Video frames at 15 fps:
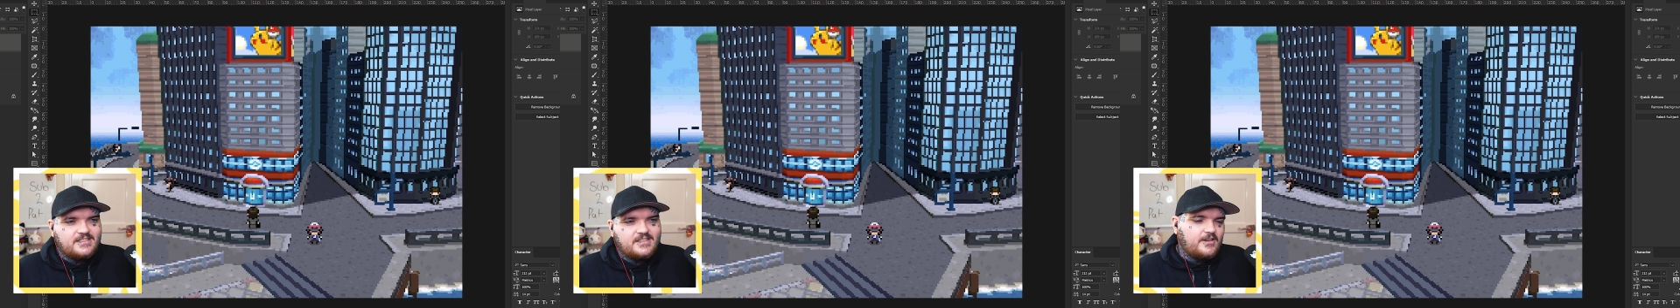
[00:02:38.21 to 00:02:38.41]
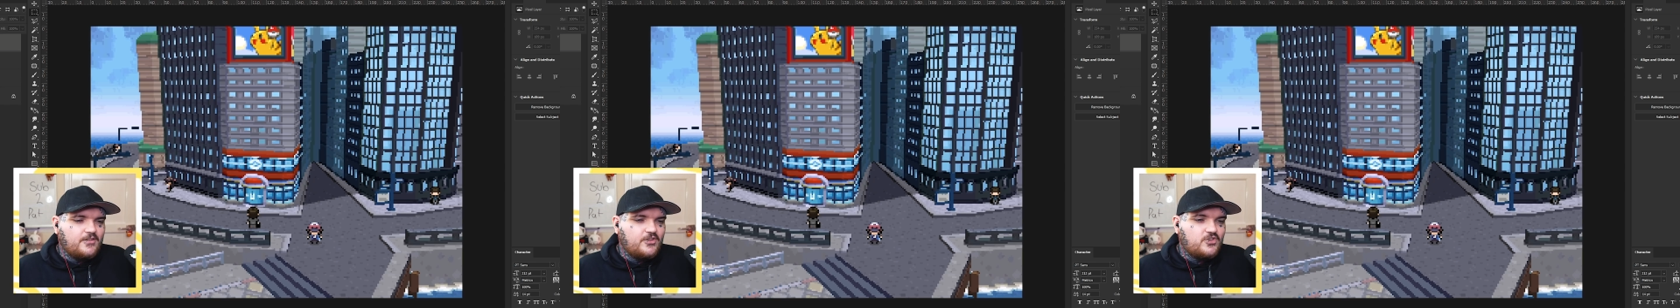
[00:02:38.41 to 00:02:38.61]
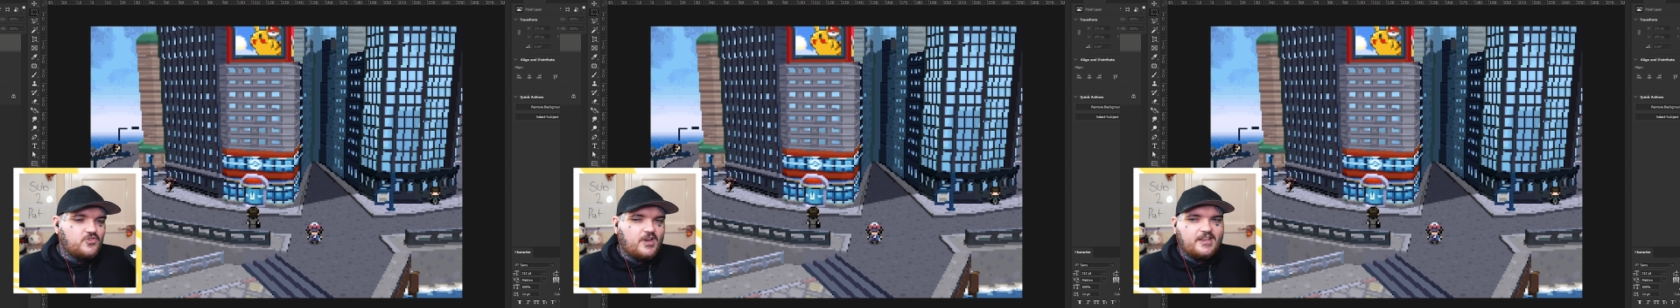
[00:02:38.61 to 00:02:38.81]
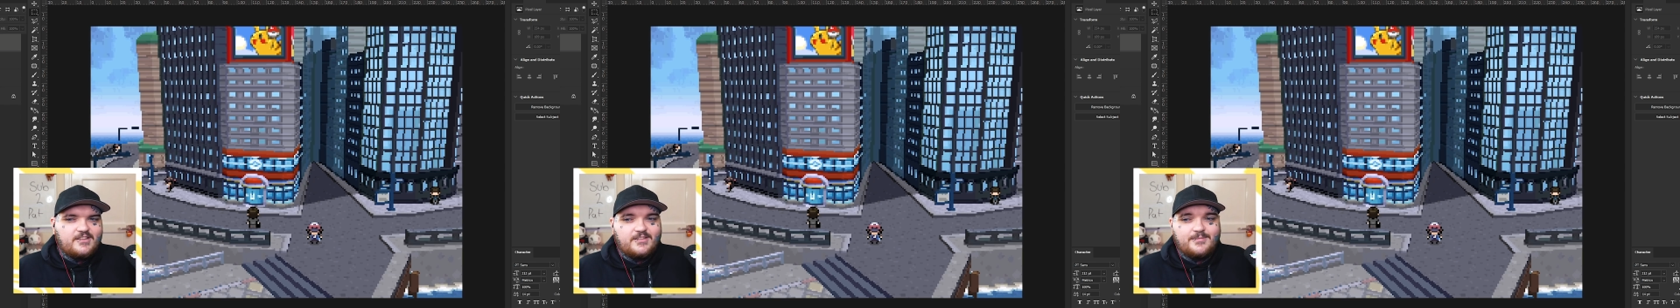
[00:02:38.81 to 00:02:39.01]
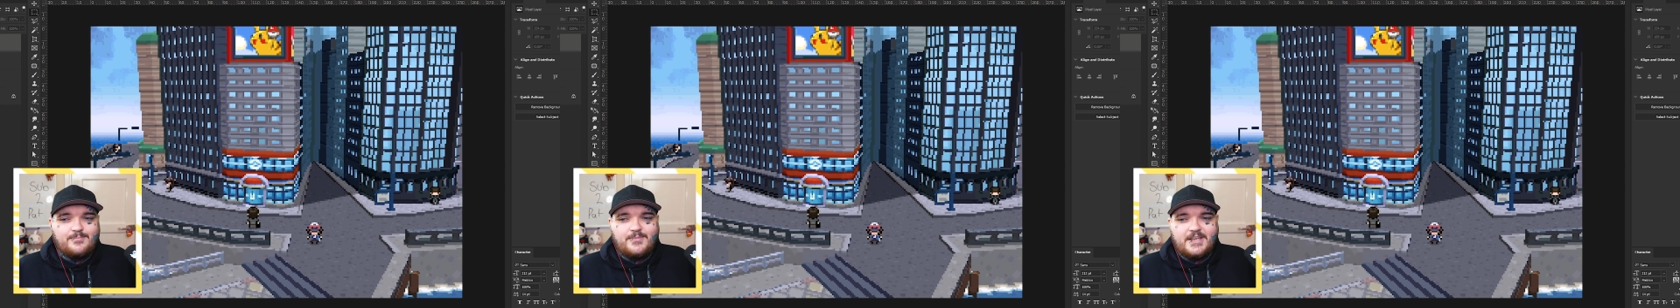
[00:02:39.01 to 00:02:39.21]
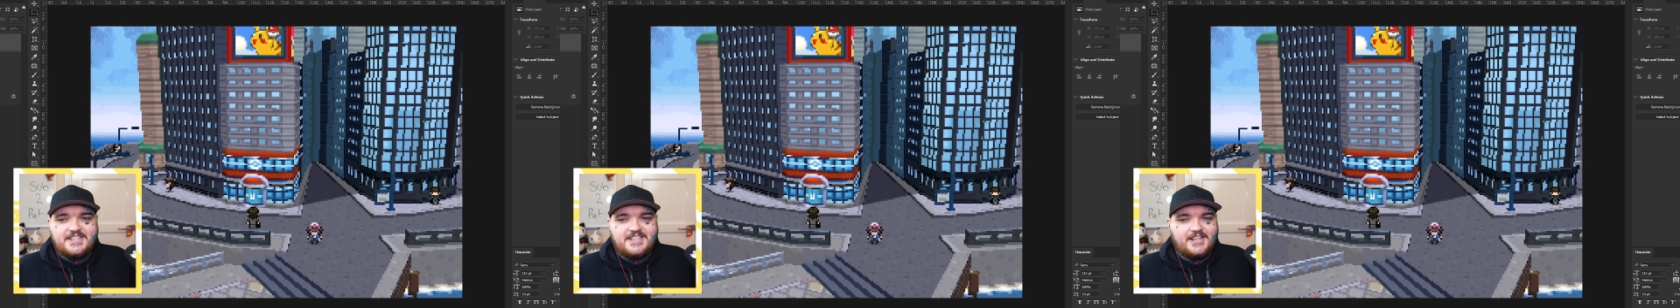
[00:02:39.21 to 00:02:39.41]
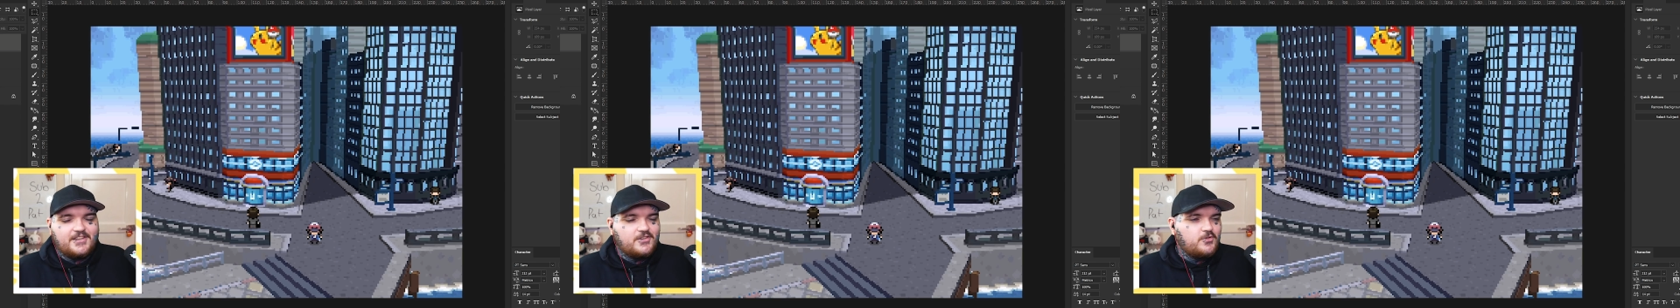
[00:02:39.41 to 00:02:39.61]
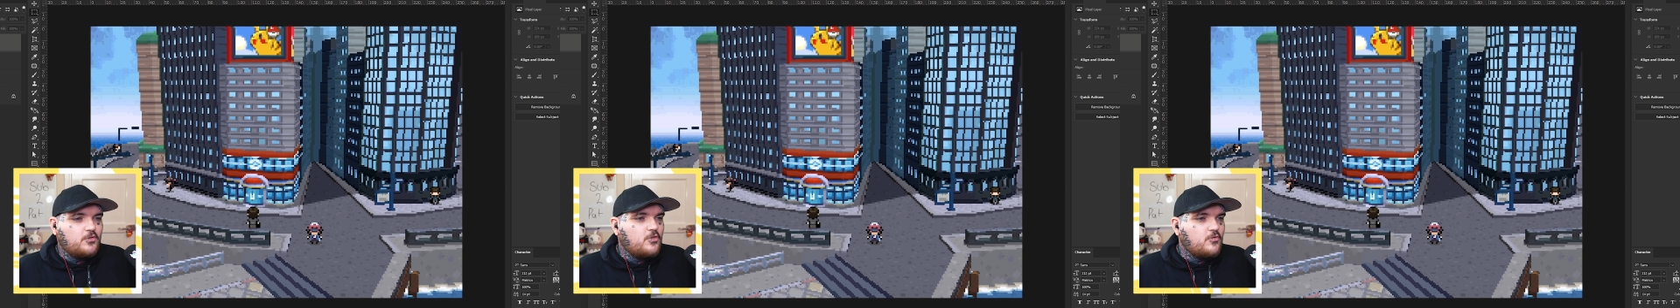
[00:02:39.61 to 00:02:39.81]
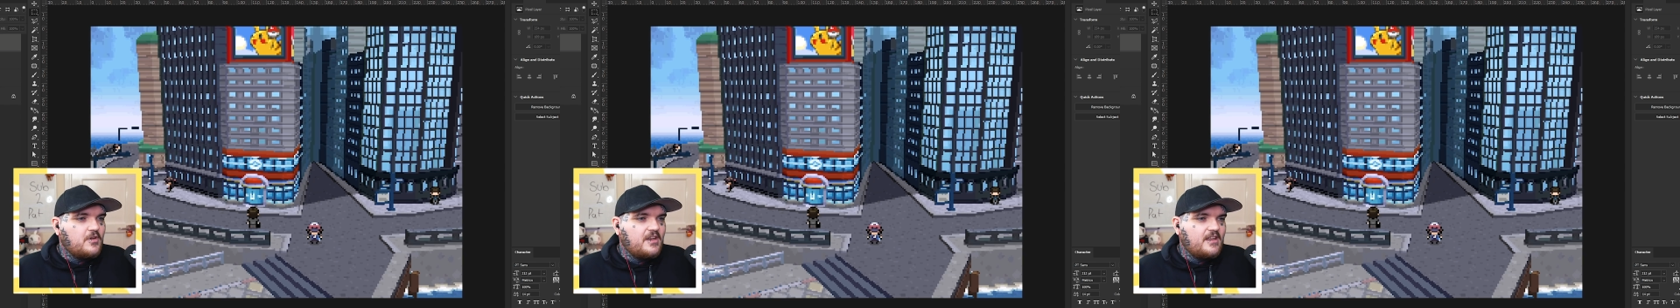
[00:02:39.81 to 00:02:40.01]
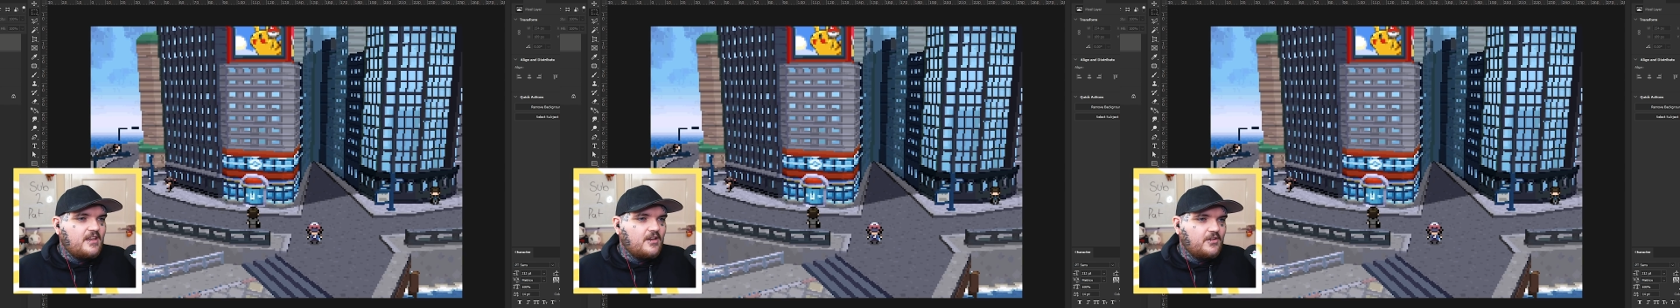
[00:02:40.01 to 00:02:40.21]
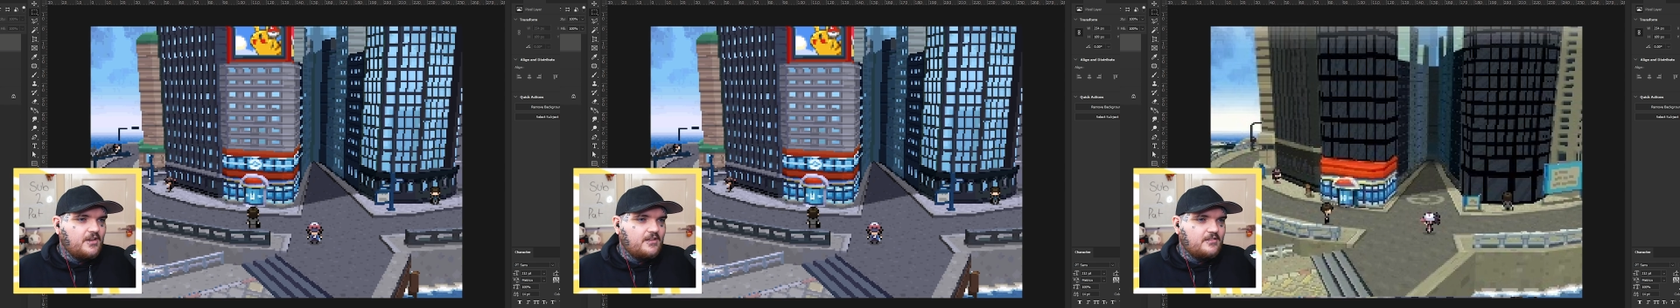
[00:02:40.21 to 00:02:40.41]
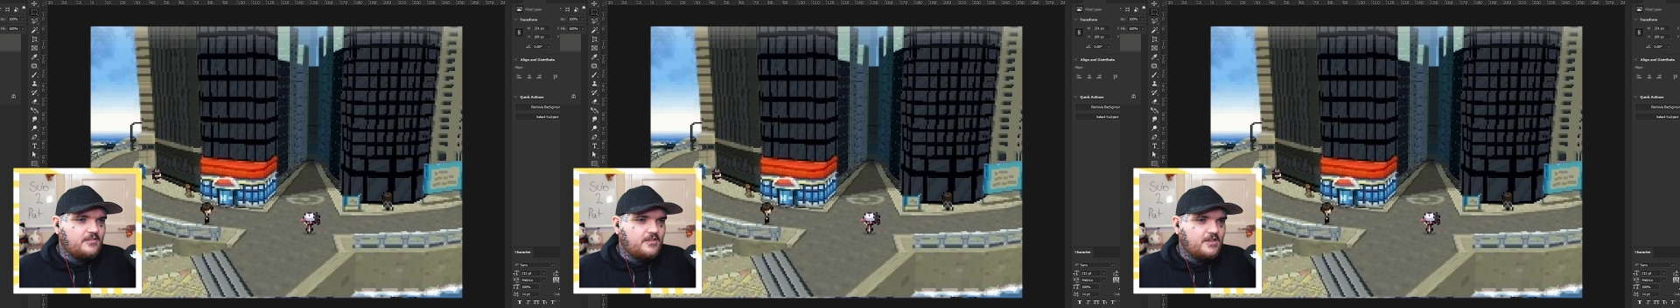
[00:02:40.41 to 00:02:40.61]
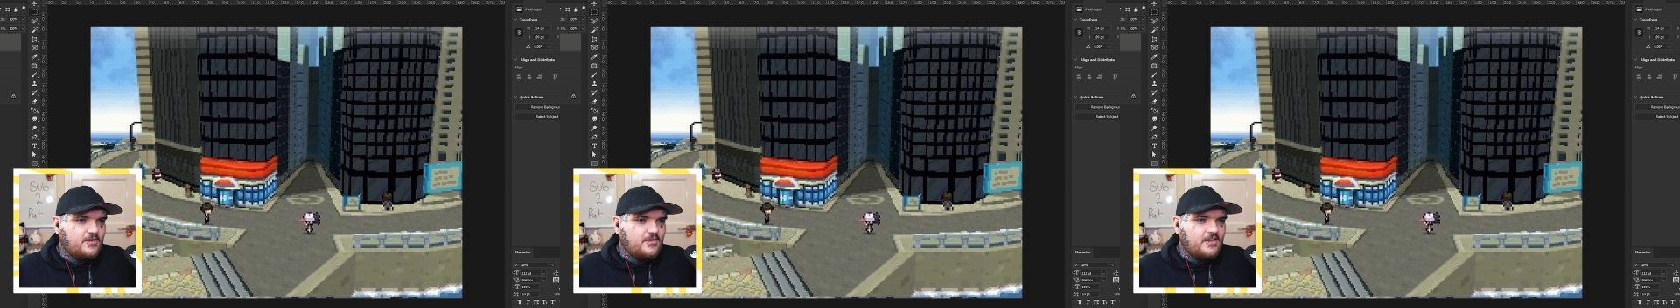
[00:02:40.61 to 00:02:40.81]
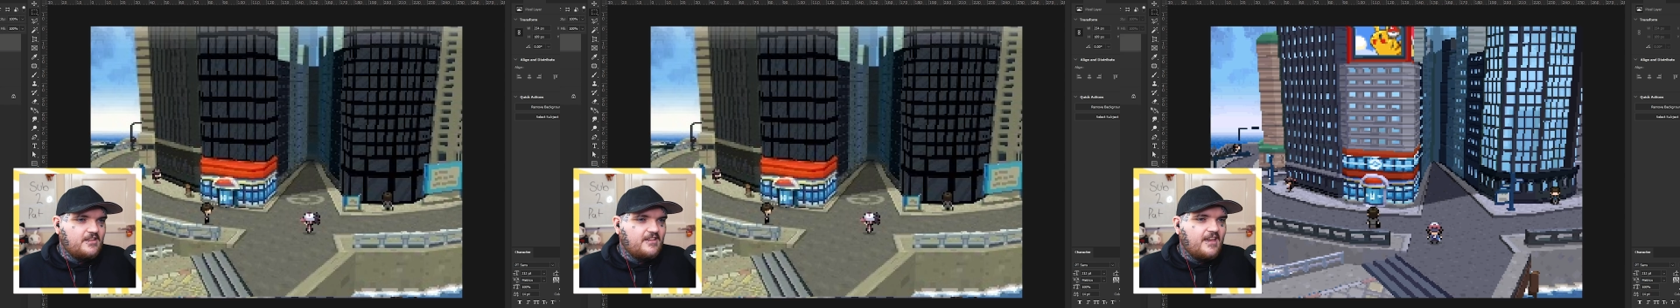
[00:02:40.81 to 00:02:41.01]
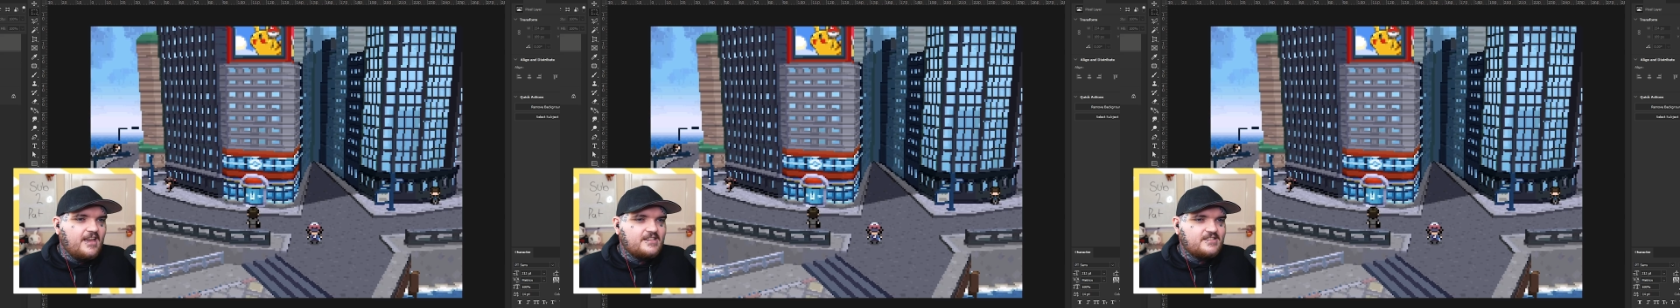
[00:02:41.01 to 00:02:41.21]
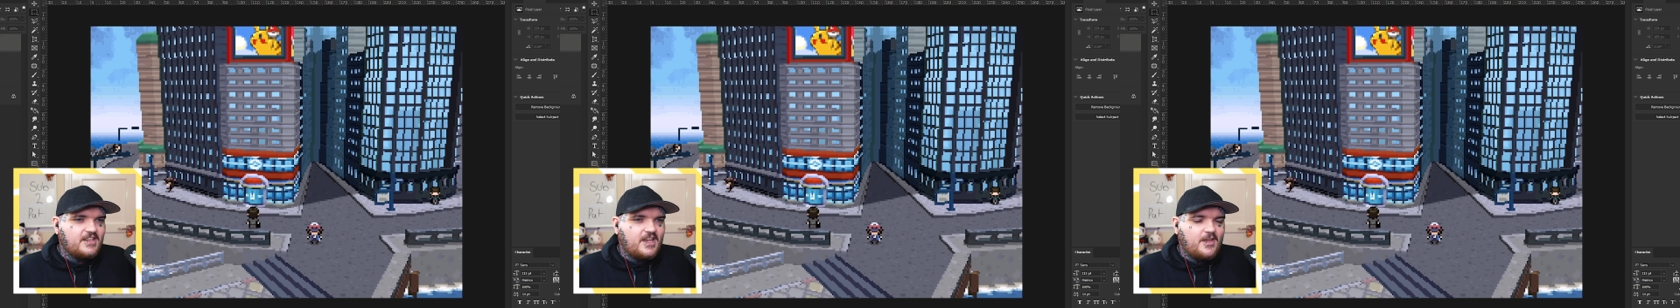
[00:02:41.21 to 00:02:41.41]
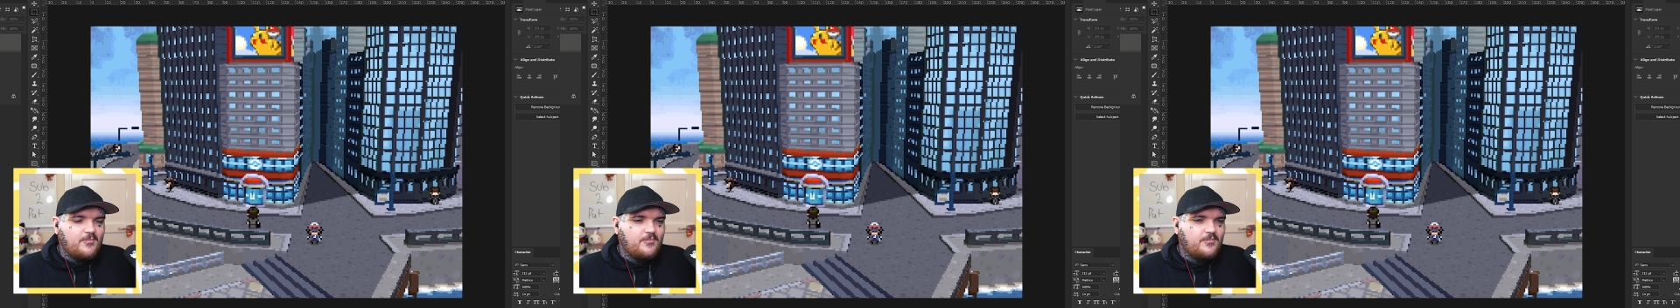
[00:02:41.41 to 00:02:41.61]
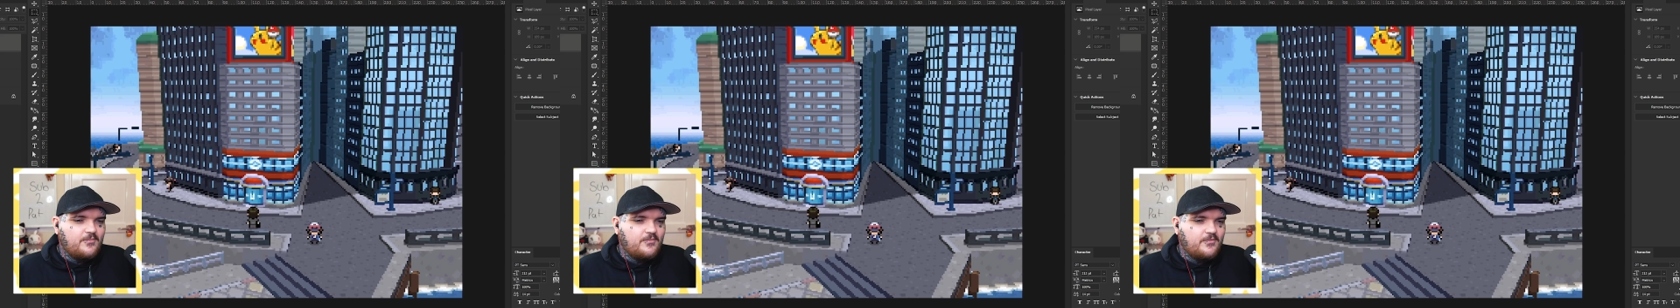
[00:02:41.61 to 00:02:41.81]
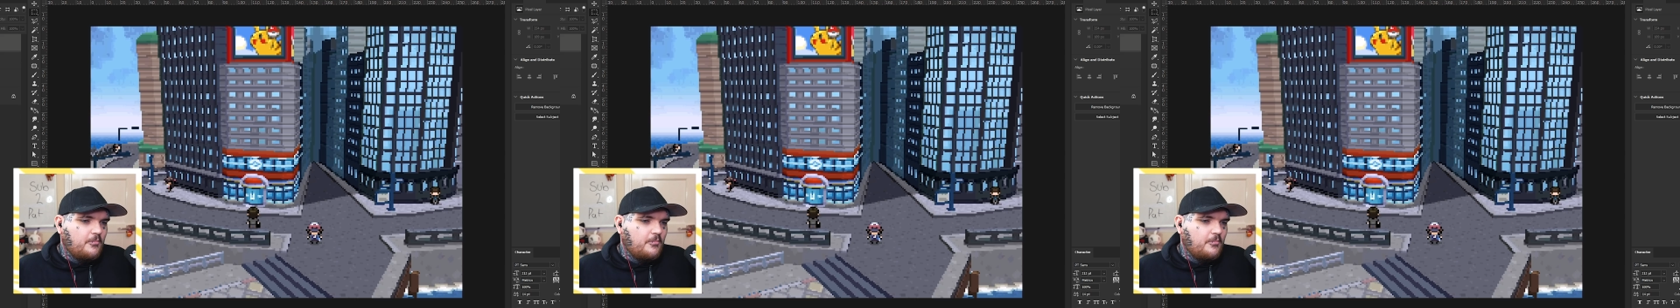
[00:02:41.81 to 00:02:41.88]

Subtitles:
you know, they tried to basically do 3D on a DS game,